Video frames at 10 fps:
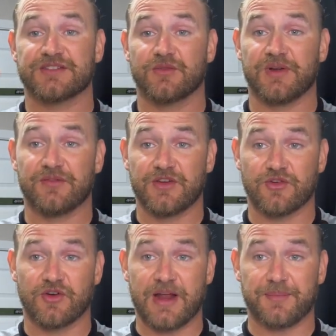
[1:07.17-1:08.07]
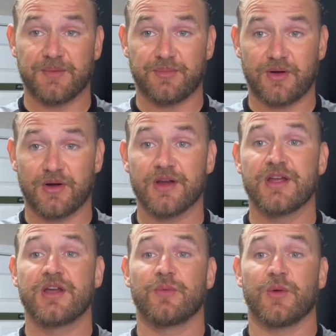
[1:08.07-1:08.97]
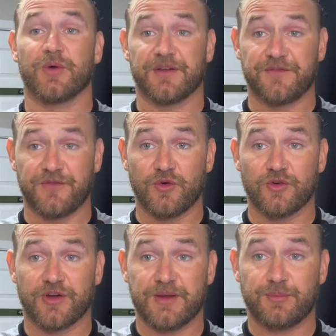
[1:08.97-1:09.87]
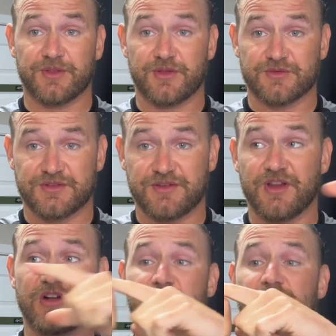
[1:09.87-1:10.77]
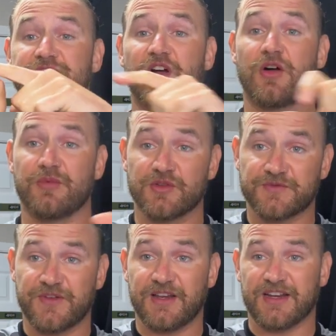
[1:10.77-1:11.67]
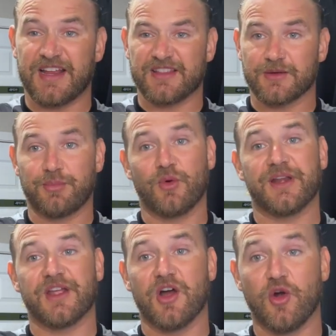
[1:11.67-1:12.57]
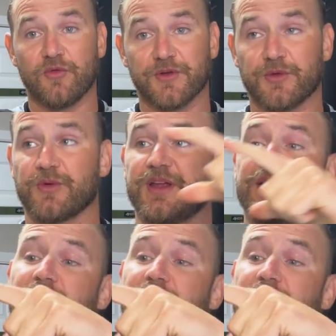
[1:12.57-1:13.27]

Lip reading: So whenever you grab the bar, we want a full grip with those knuckles almost feeling like they're pointing over the rig.